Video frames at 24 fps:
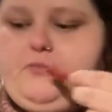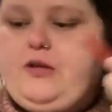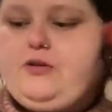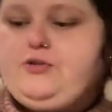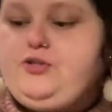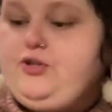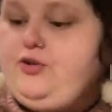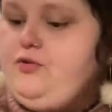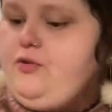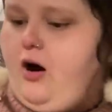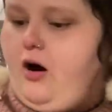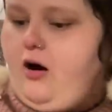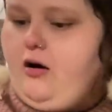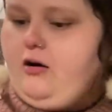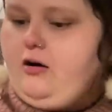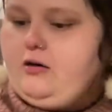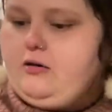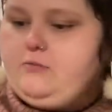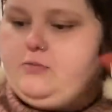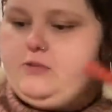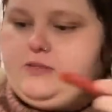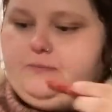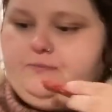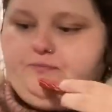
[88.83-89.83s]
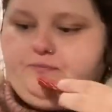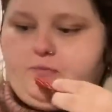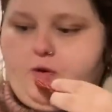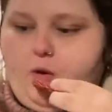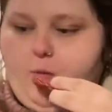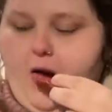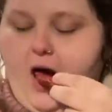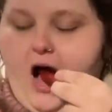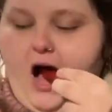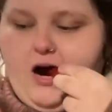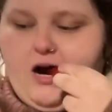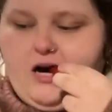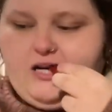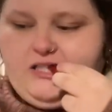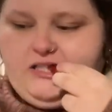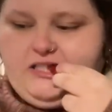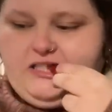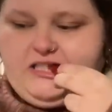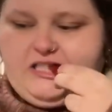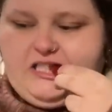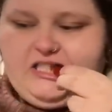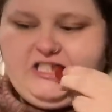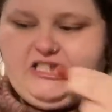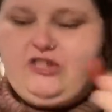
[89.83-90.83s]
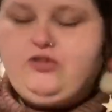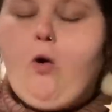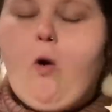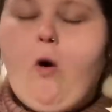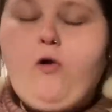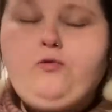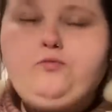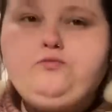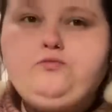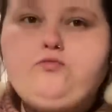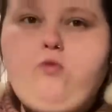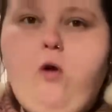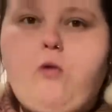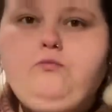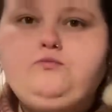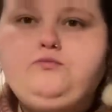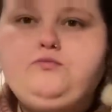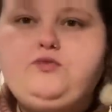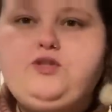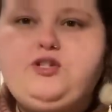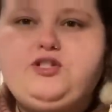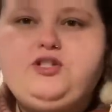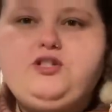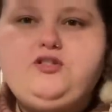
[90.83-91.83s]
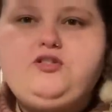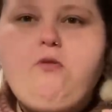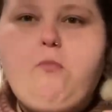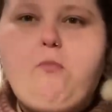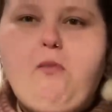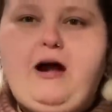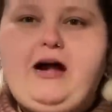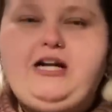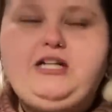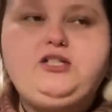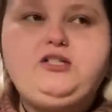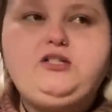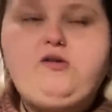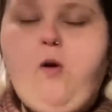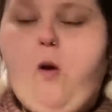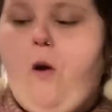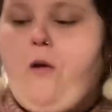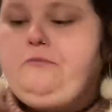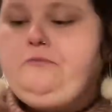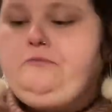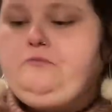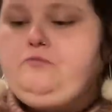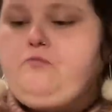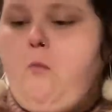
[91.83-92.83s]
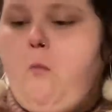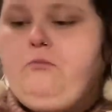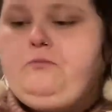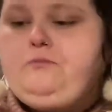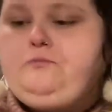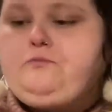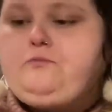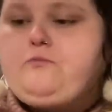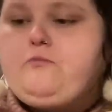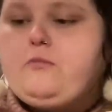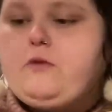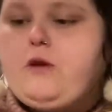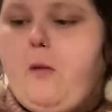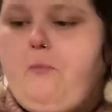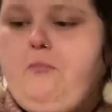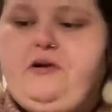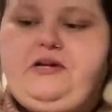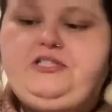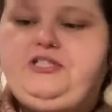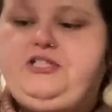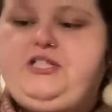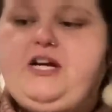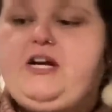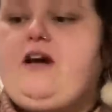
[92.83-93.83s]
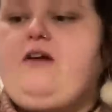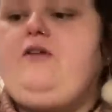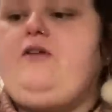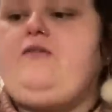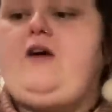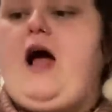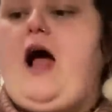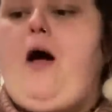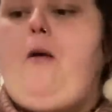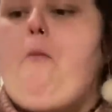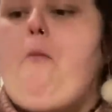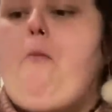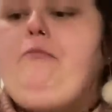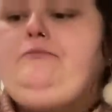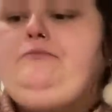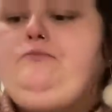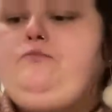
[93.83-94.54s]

Two carbs. Wow. This is the best meat stick I've ever had.